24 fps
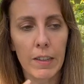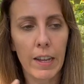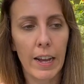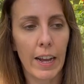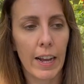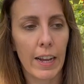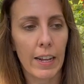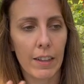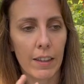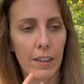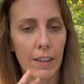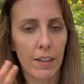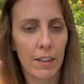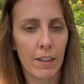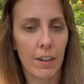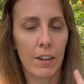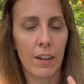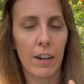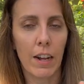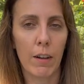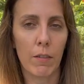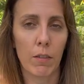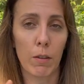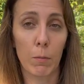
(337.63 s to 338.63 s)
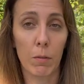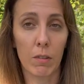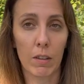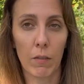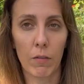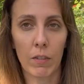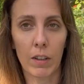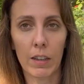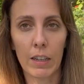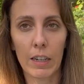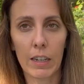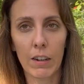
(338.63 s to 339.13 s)
that they're gonna have some
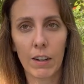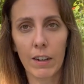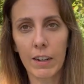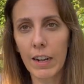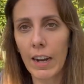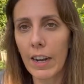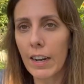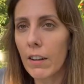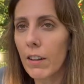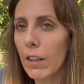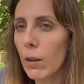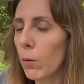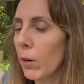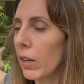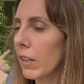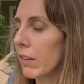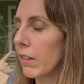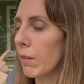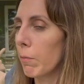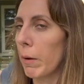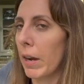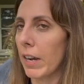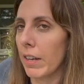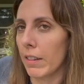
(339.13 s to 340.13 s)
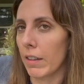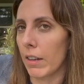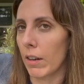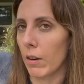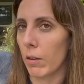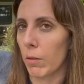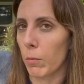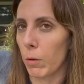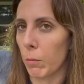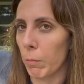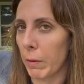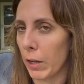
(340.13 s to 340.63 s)
stuff to lean on, kind of like what I did back
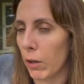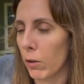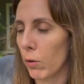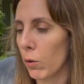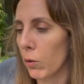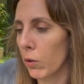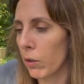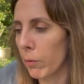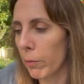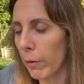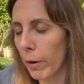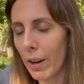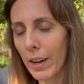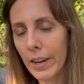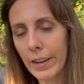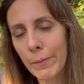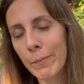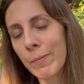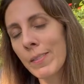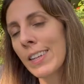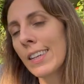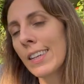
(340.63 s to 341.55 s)
there with my goldenrod.